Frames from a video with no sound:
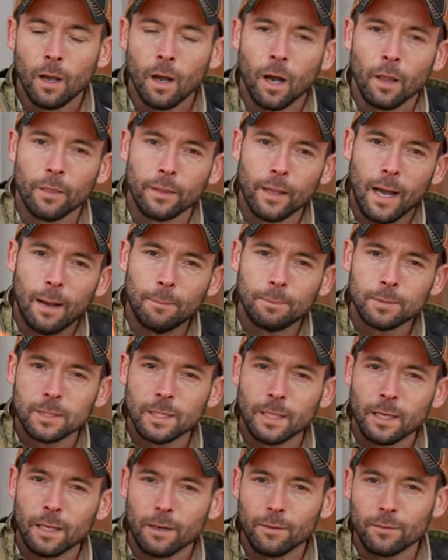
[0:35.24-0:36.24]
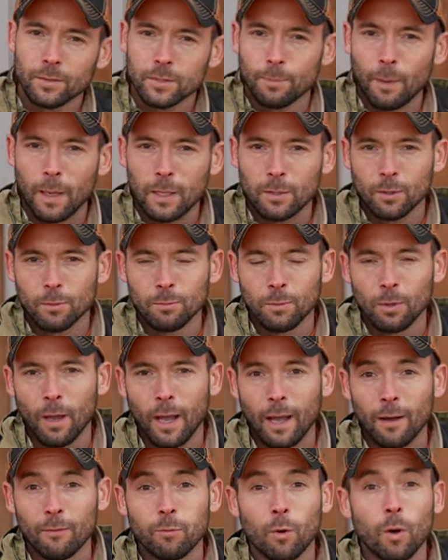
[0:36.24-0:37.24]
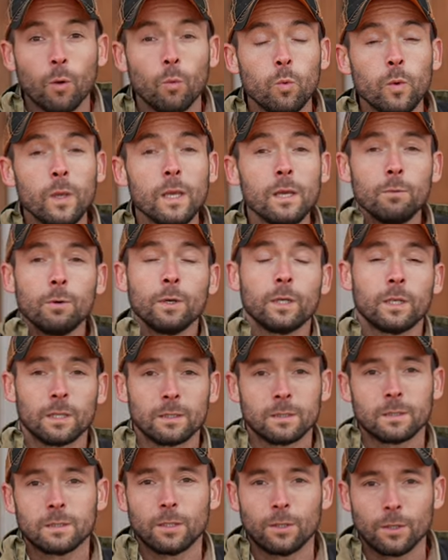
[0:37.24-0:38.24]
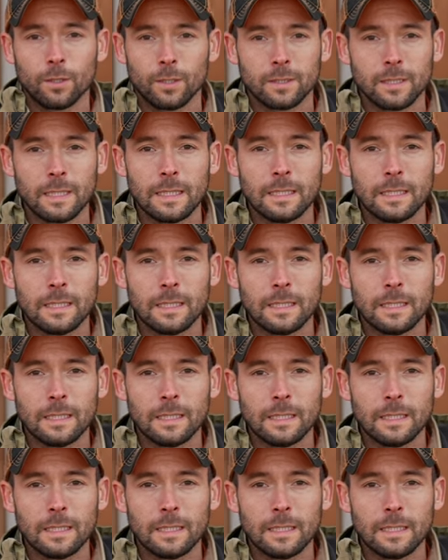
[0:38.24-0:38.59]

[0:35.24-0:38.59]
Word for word: On the opposite end of the spectrum, you have what we would consider as